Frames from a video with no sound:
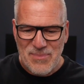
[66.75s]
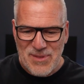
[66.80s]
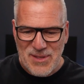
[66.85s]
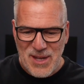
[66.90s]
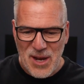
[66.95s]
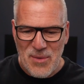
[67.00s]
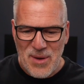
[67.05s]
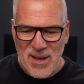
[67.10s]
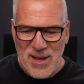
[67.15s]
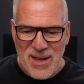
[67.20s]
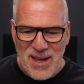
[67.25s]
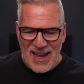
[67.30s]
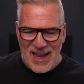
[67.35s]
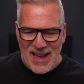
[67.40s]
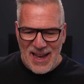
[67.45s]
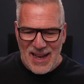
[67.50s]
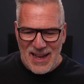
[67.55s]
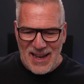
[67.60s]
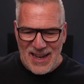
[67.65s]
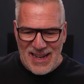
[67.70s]
So
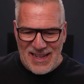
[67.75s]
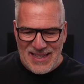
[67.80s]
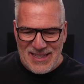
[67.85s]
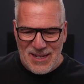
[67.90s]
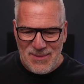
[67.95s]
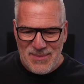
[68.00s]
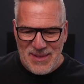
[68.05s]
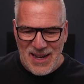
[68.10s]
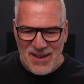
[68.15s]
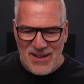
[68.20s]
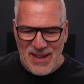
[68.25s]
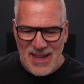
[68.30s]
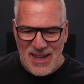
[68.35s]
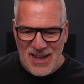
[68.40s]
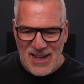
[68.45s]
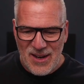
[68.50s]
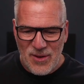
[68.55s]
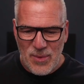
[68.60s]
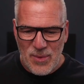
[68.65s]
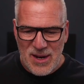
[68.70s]
let's come down
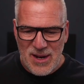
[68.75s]
here.